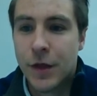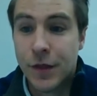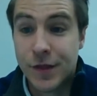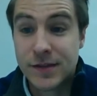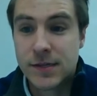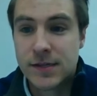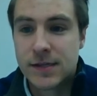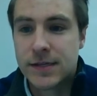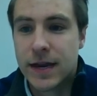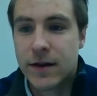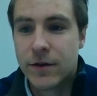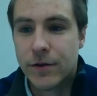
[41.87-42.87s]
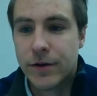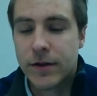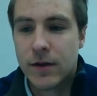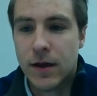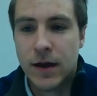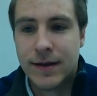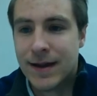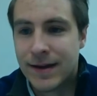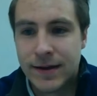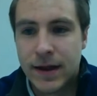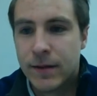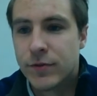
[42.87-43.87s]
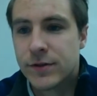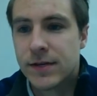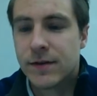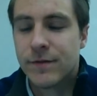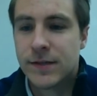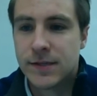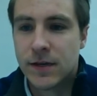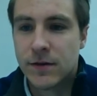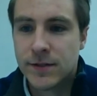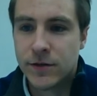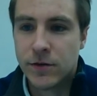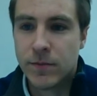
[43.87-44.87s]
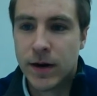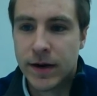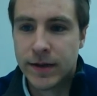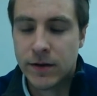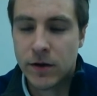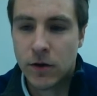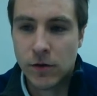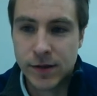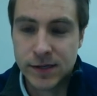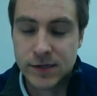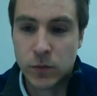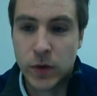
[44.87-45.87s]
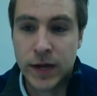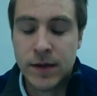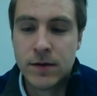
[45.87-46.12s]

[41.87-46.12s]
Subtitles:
This is standard. 99% of the cells in your body are this way.